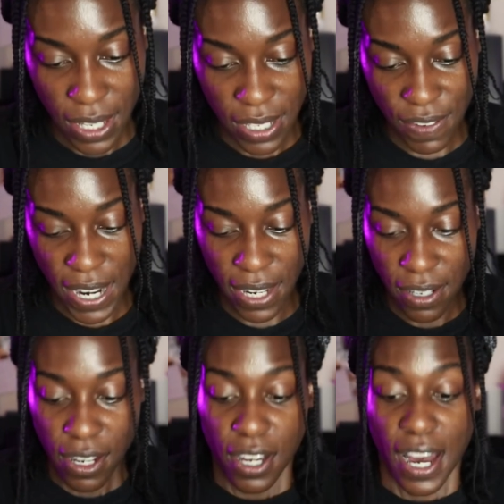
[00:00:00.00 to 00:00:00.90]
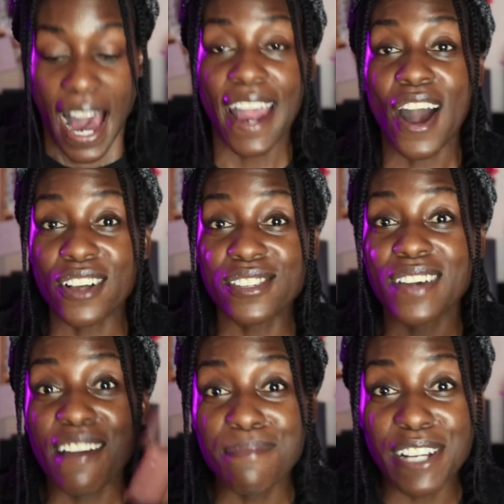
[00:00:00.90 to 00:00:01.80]
That's fine. I
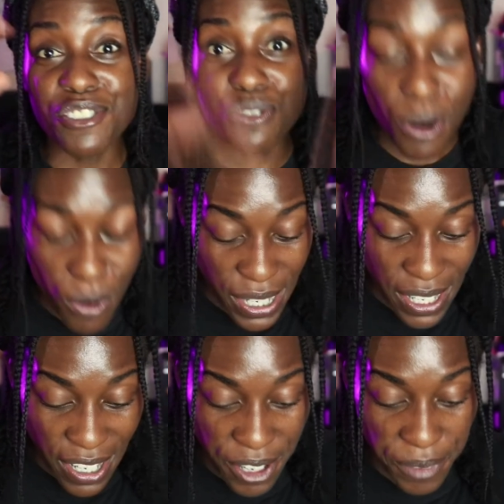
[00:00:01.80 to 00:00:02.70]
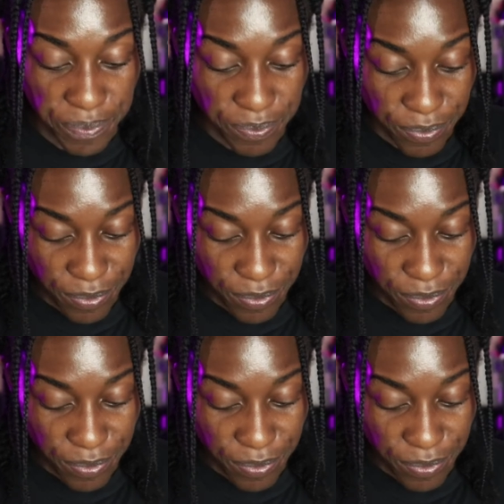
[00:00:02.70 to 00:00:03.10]
also have my drone in here.